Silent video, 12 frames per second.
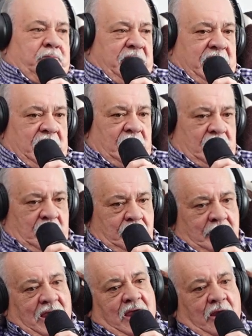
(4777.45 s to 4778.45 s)
Pierre
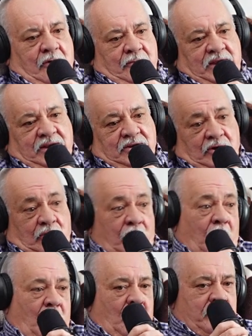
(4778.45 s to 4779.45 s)
and married, and they're
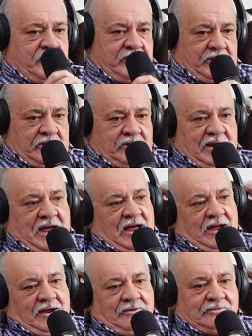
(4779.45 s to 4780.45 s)
over there
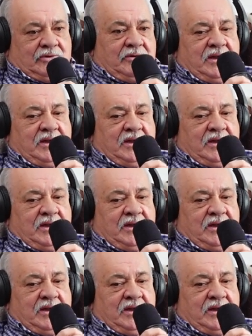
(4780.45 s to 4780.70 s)
now,